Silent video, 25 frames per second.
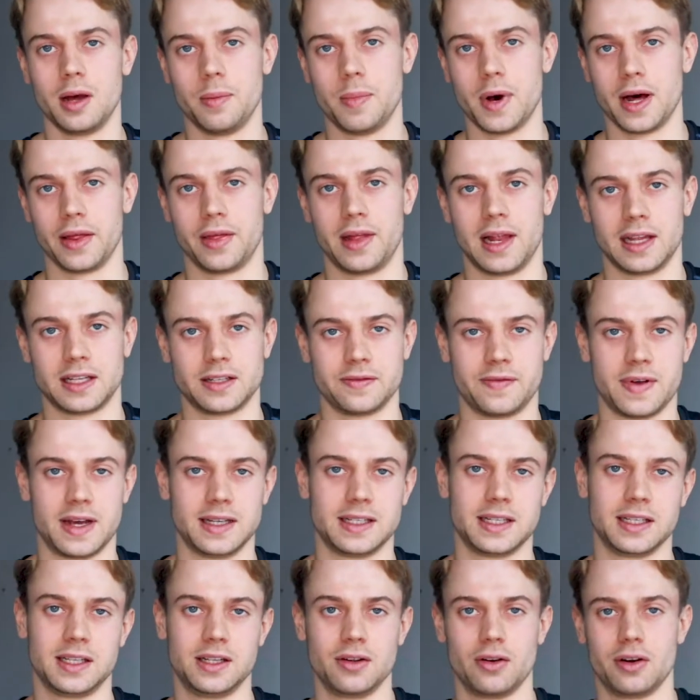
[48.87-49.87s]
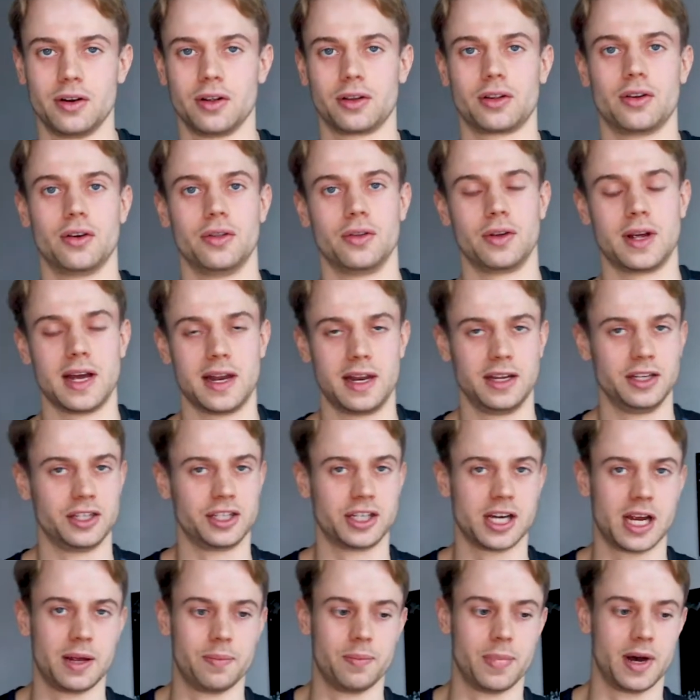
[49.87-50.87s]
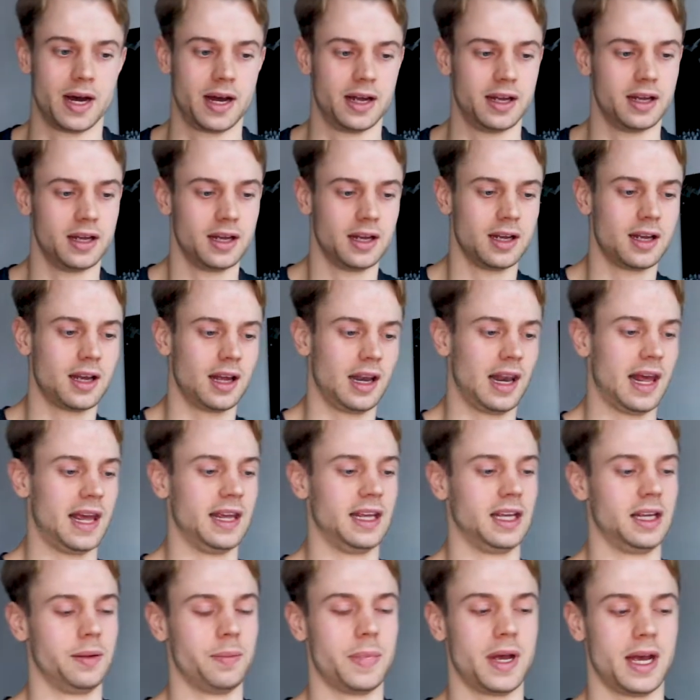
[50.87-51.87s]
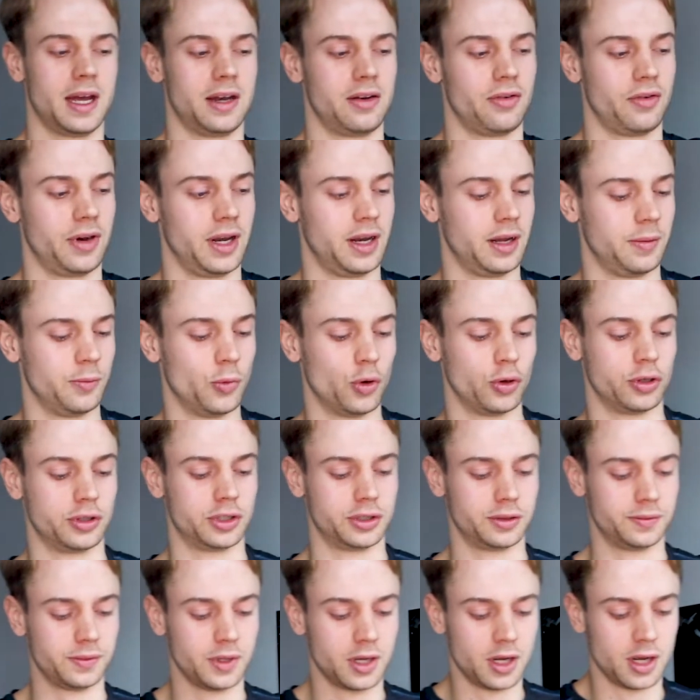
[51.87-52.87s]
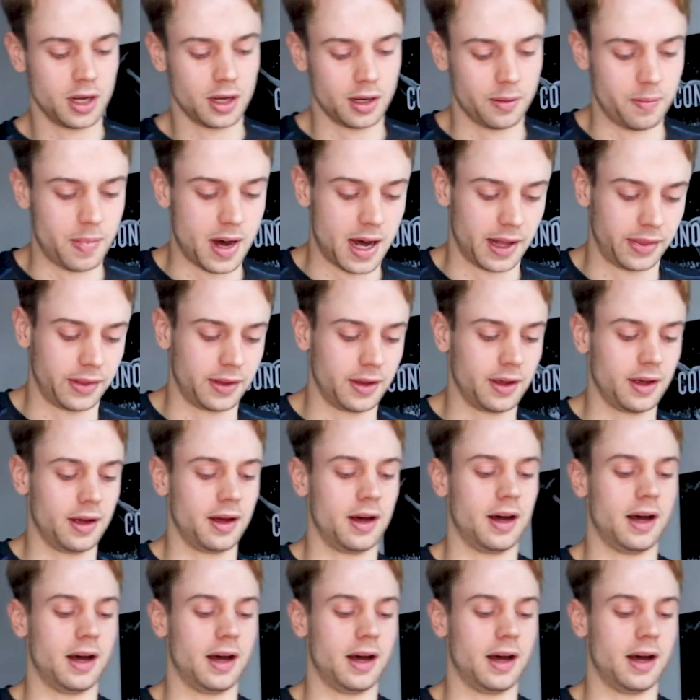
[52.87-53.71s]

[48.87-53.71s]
but let's face it, you're not going to get in shape by laying in bed reading books, but